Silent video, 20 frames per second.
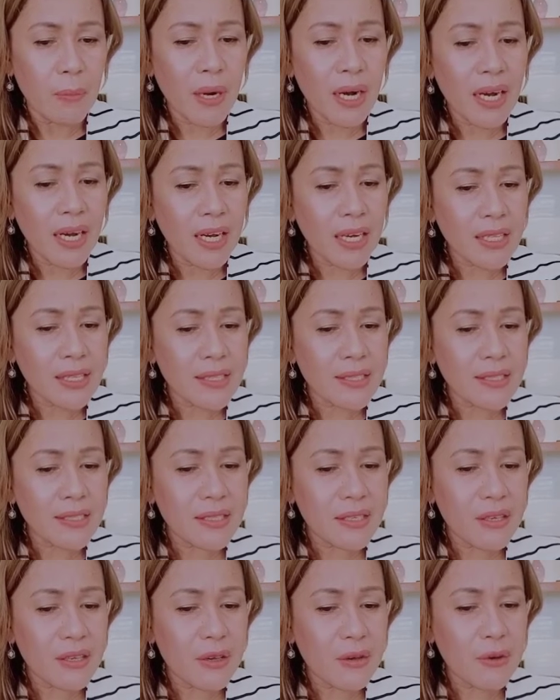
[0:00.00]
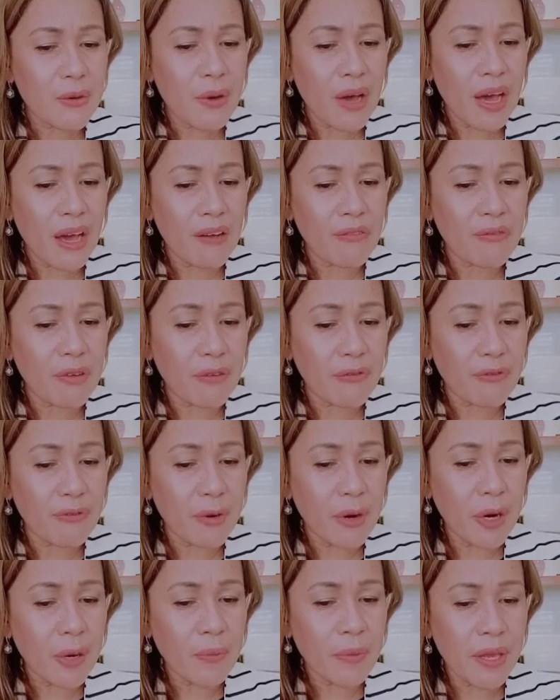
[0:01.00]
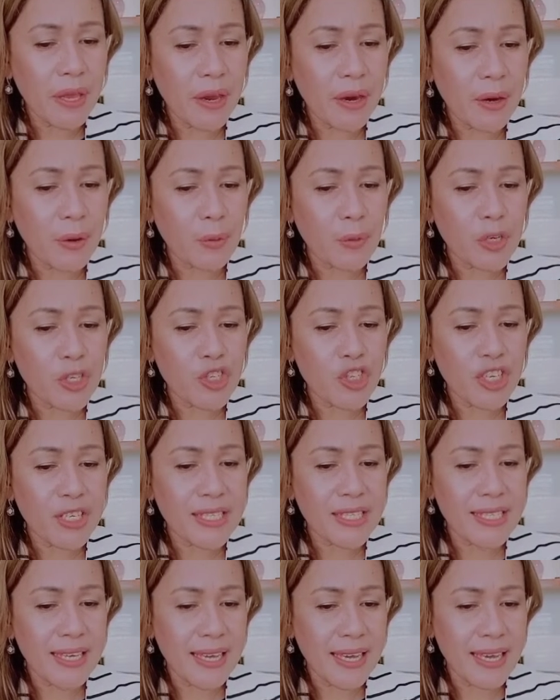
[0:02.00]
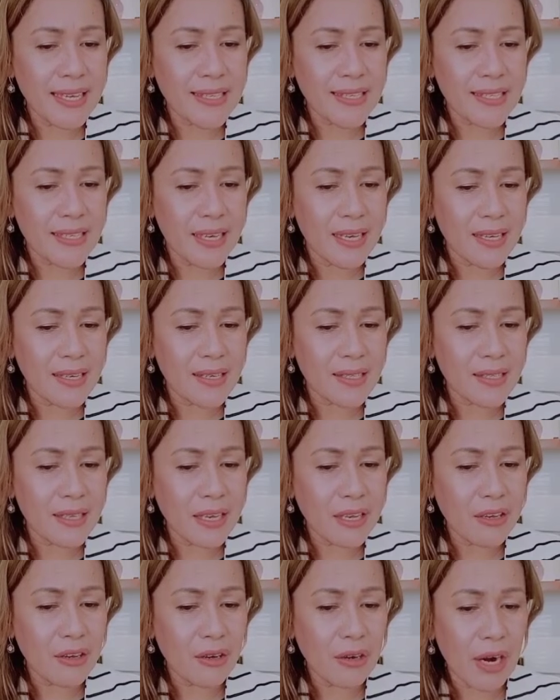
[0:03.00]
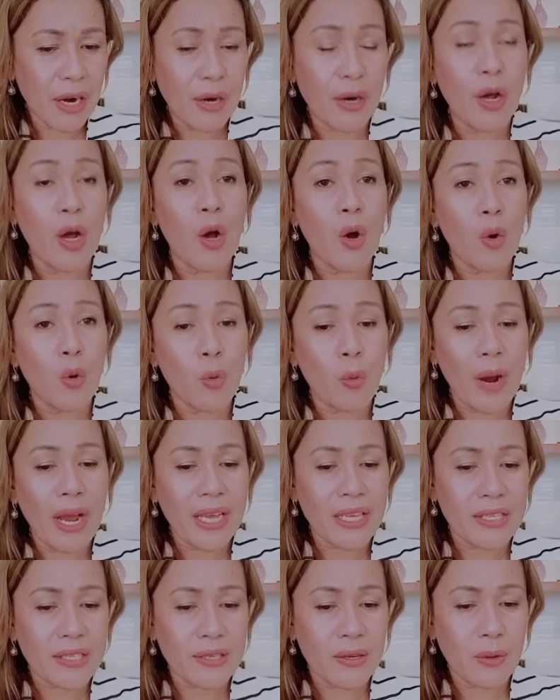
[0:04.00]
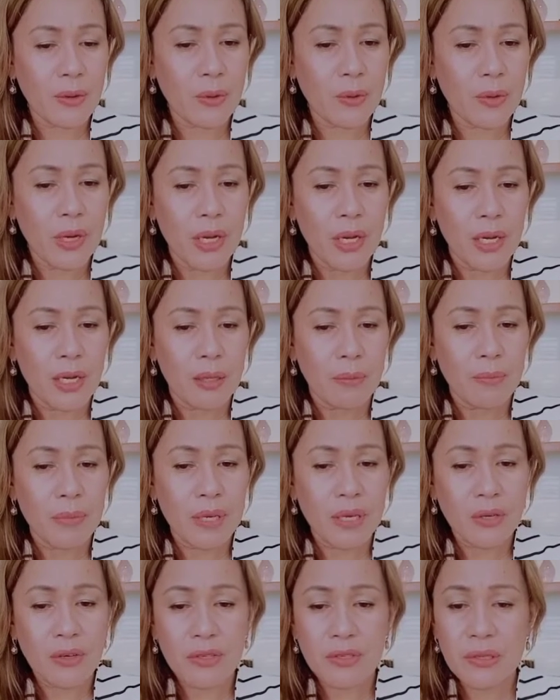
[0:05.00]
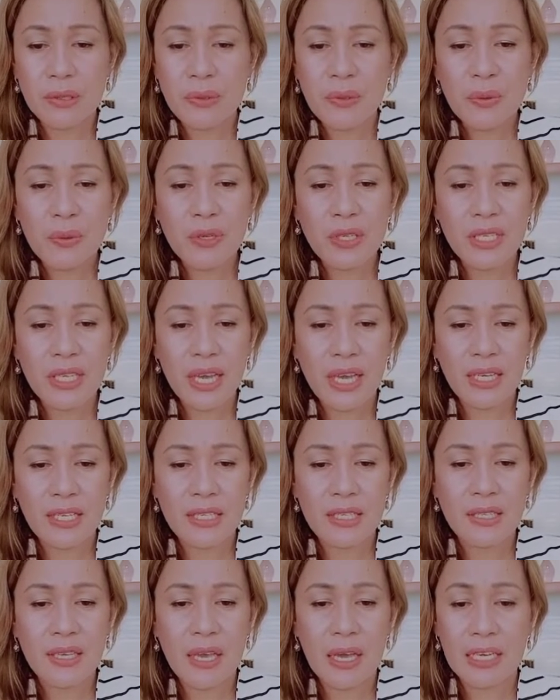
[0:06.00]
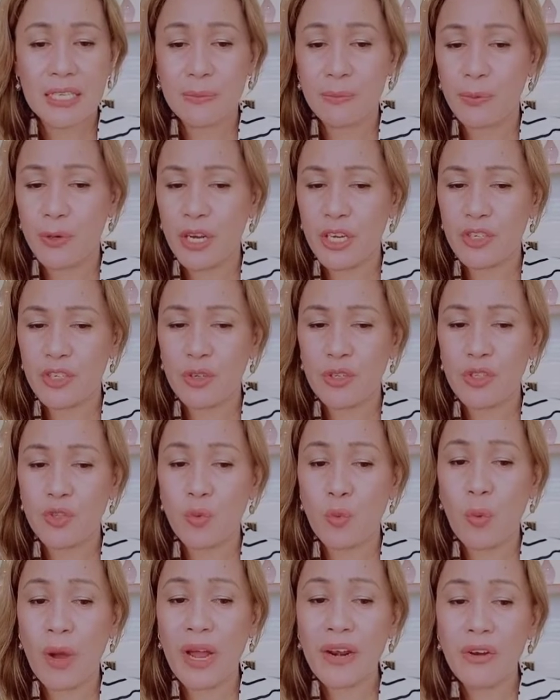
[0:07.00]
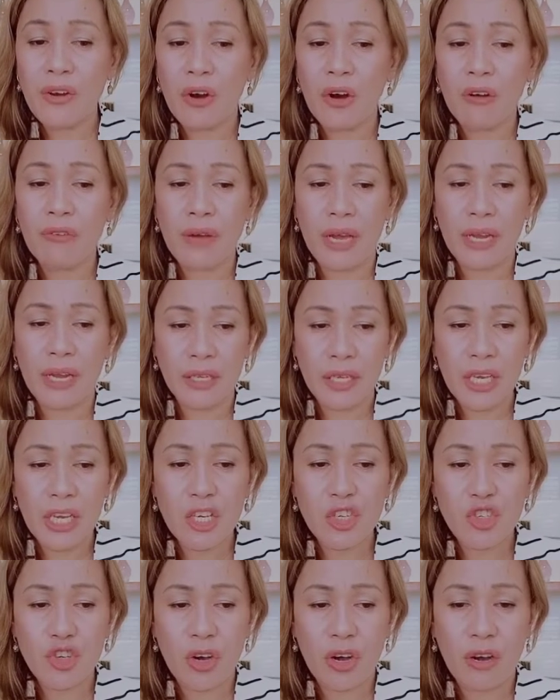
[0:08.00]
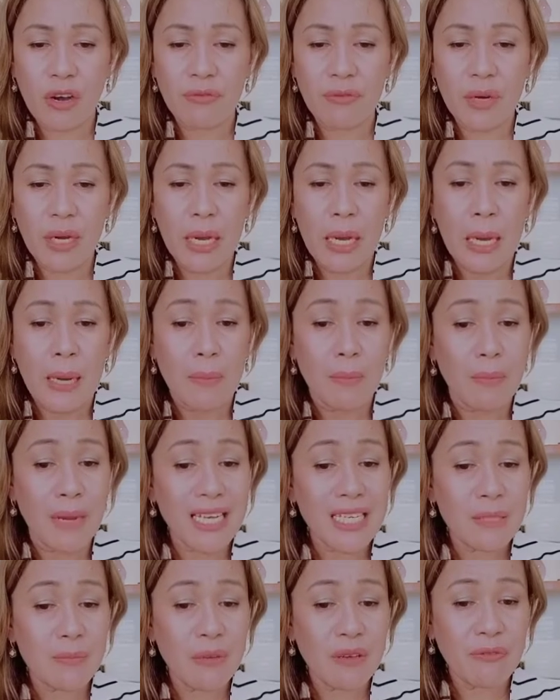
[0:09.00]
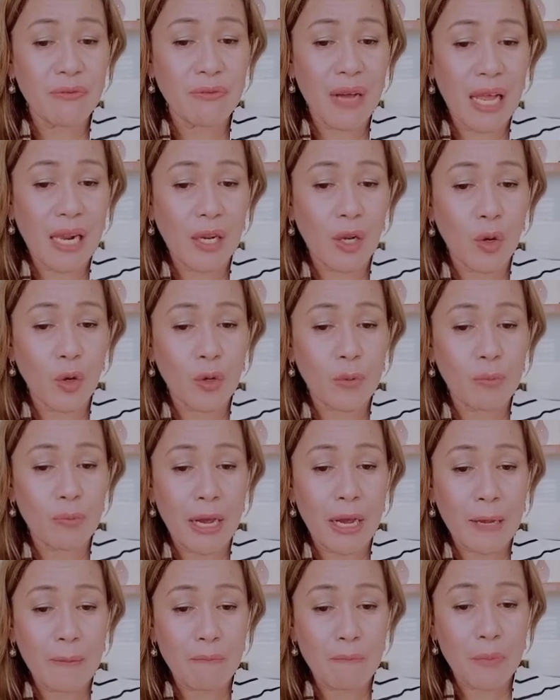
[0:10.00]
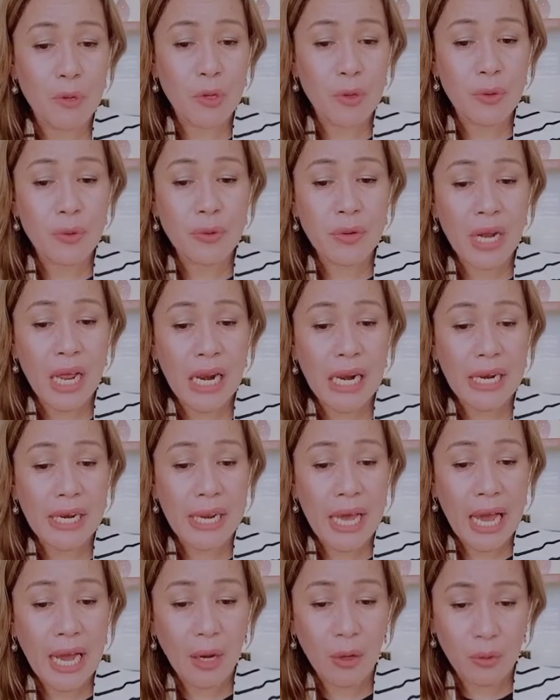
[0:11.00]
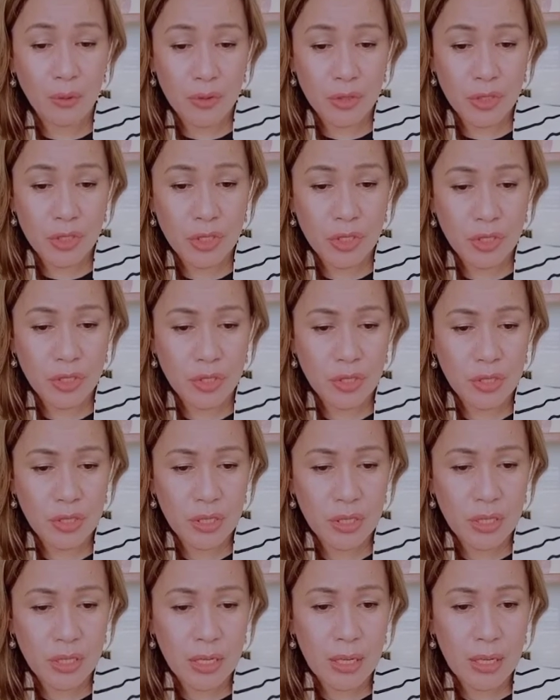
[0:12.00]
But you have a verb here which is singular. Why so? Because the rule says the expressions one of and each of must be followed by plural nouns,